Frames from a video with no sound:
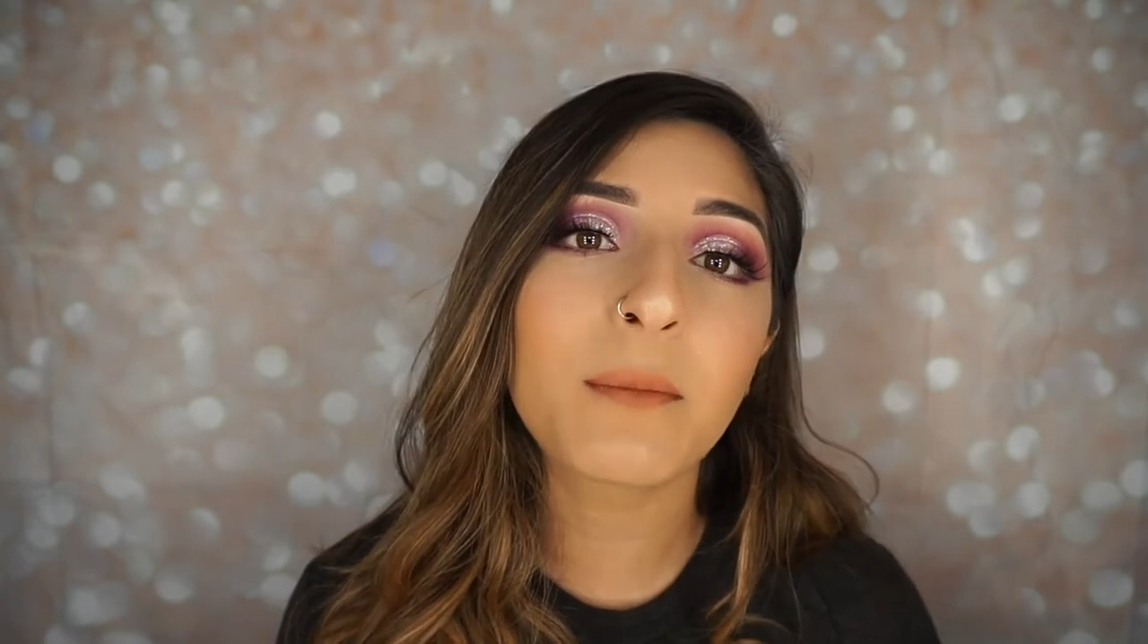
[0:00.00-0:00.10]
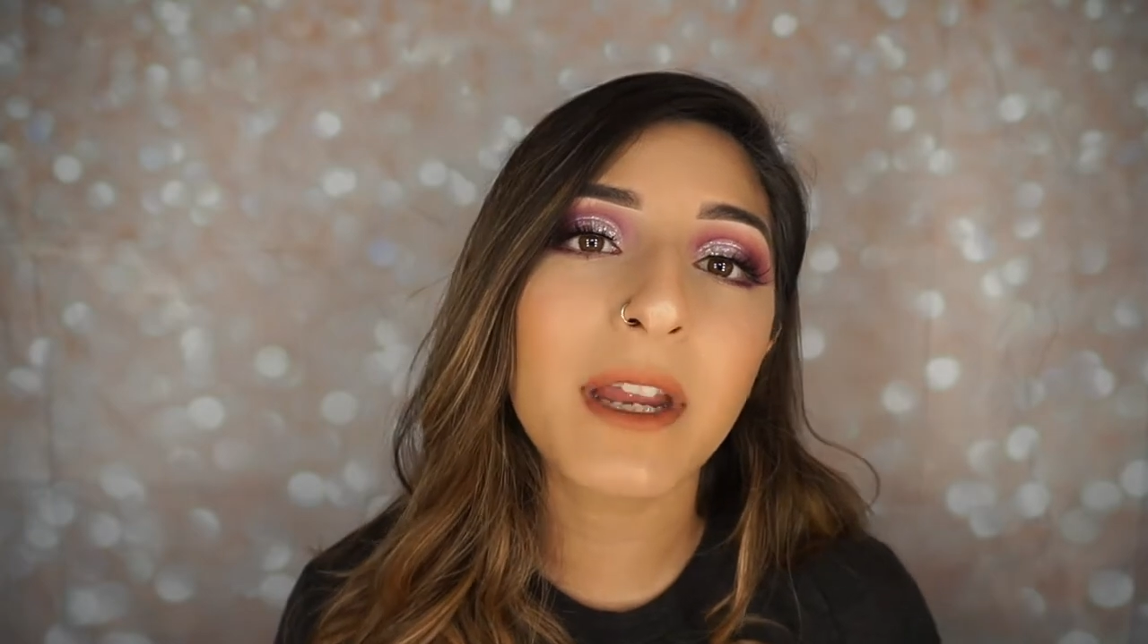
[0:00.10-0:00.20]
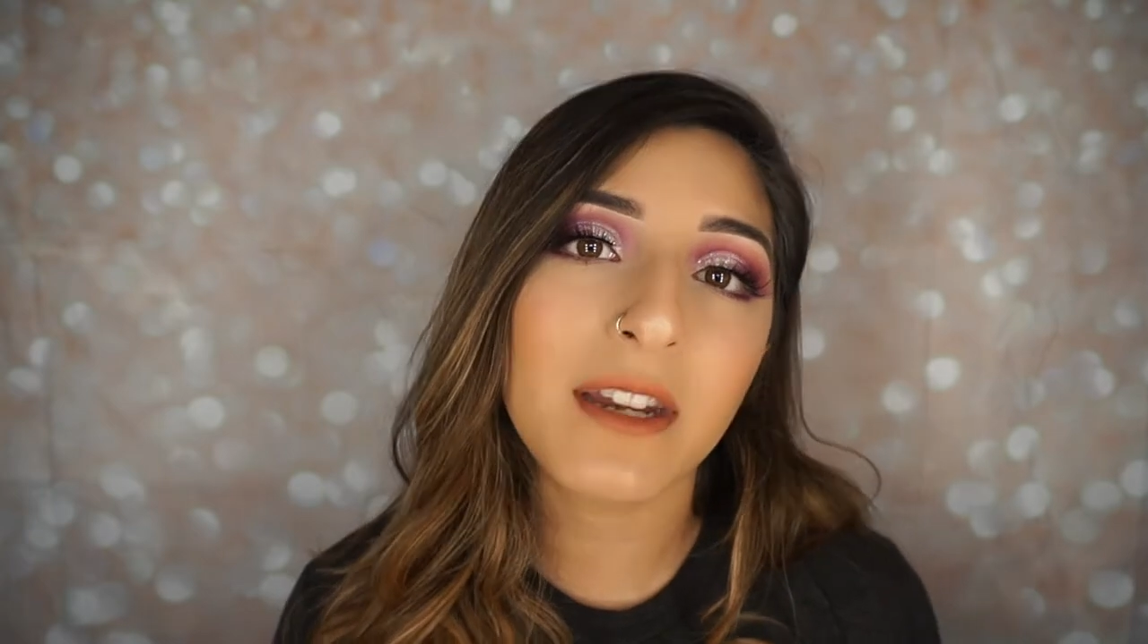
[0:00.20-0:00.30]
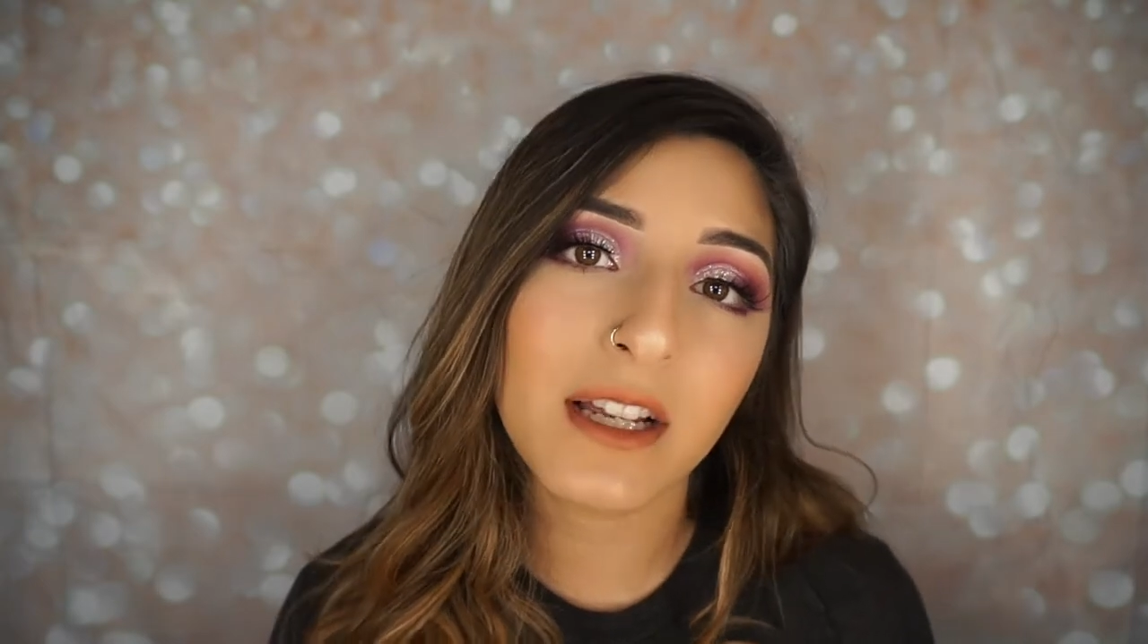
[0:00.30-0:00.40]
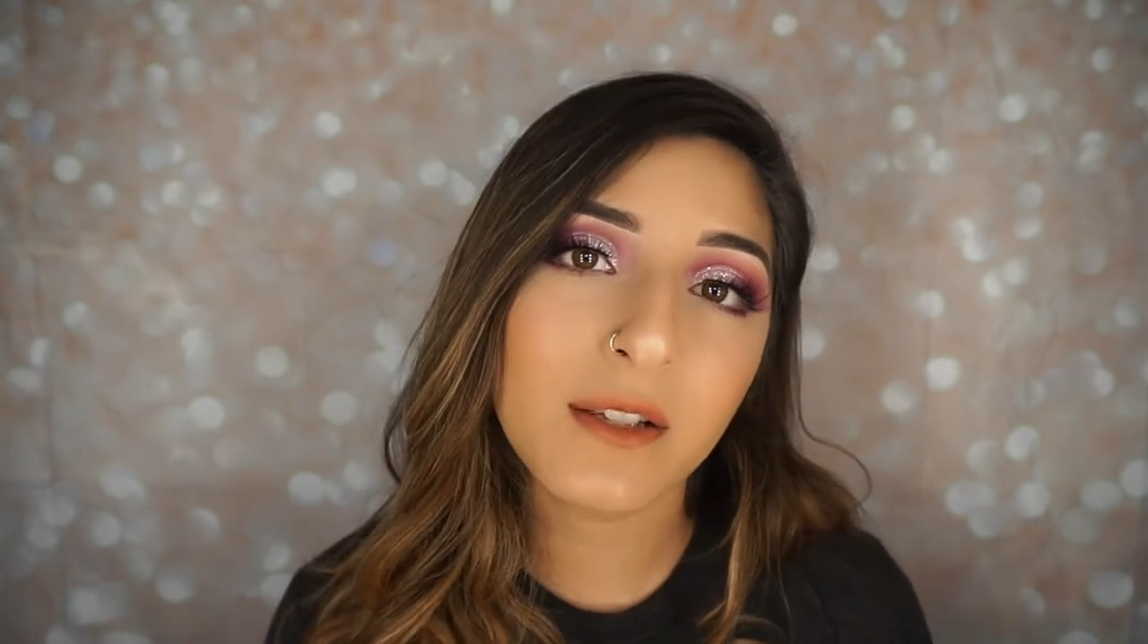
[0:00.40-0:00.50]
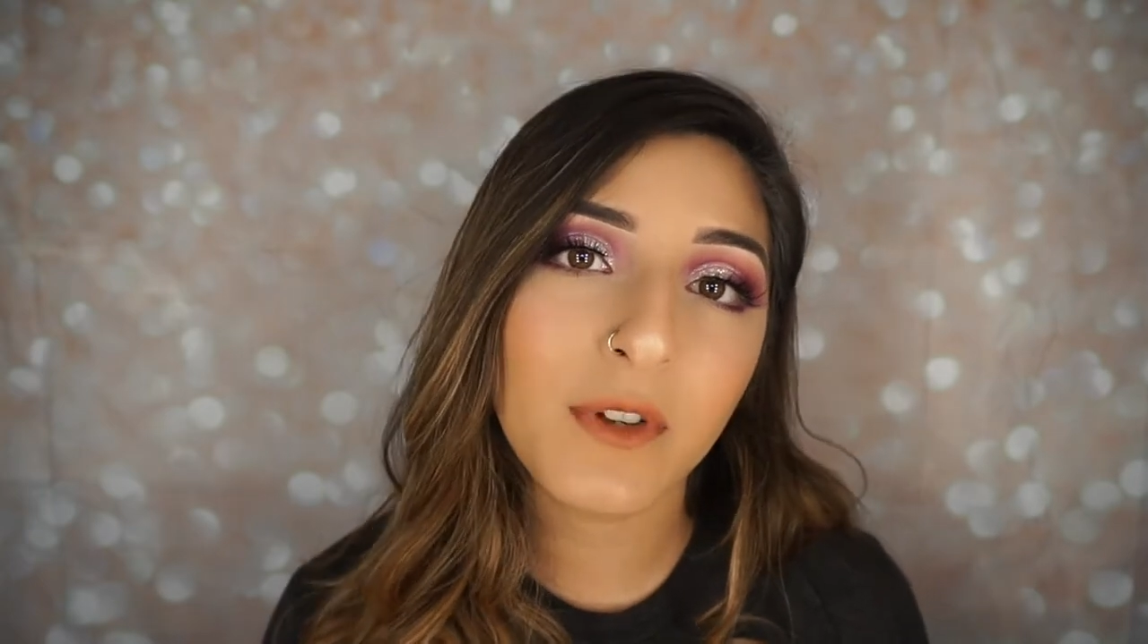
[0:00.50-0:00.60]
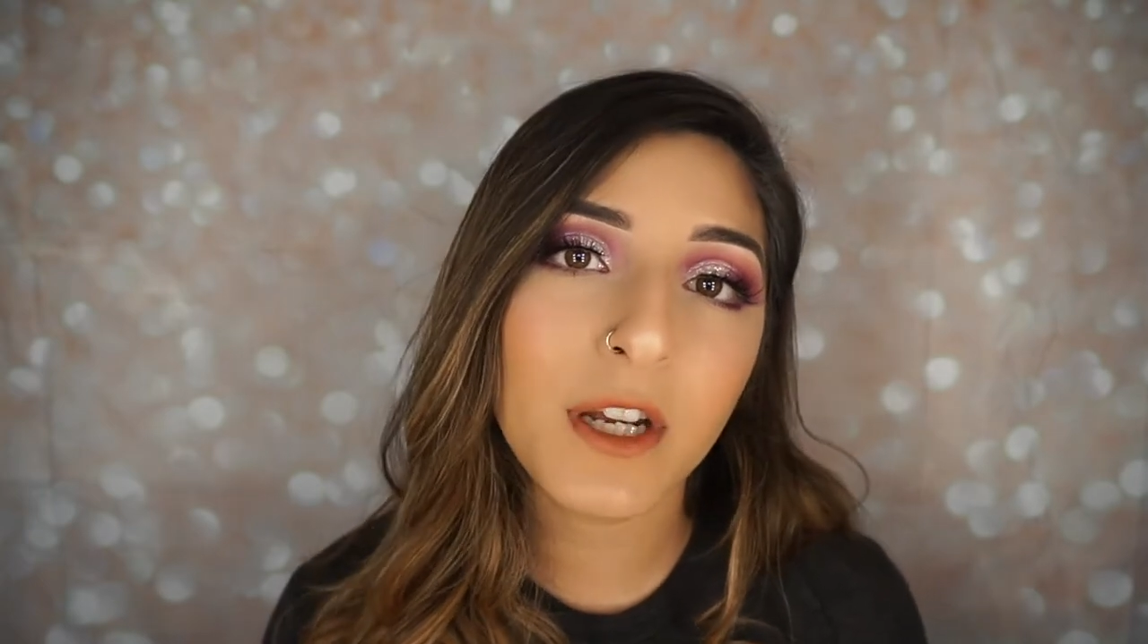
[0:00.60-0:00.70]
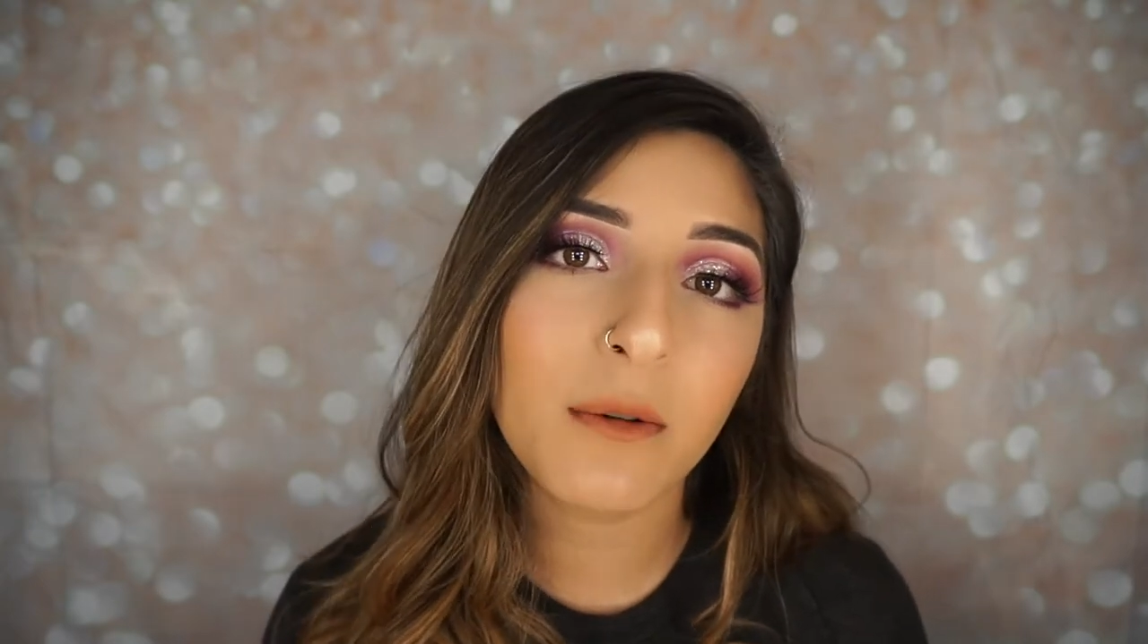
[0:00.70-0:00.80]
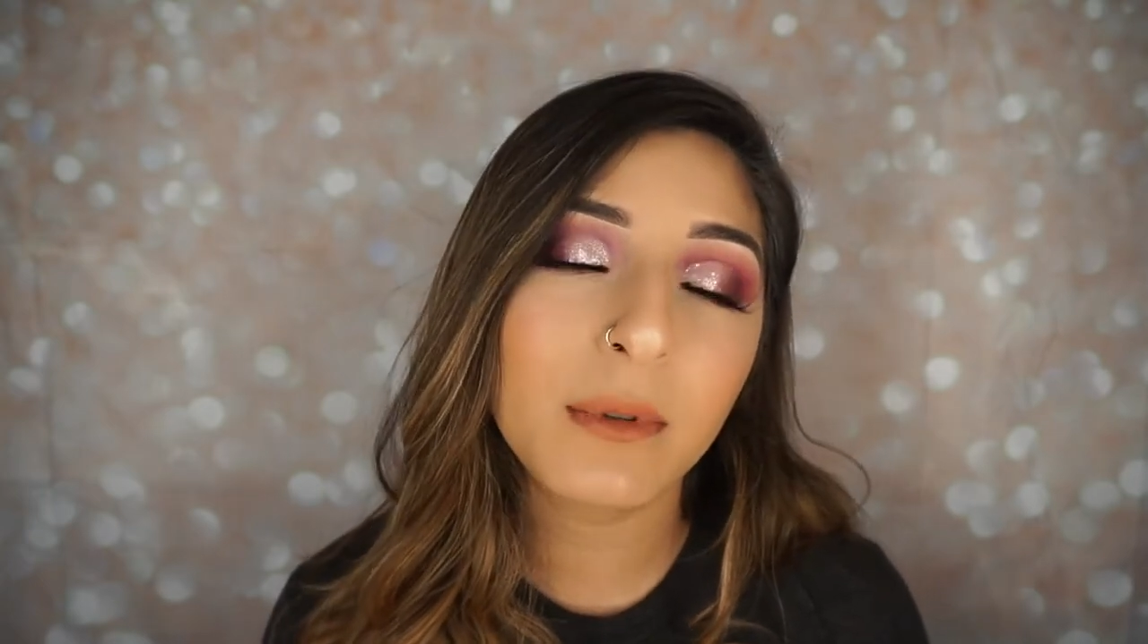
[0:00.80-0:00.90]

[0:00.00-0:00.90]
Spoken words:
my next video,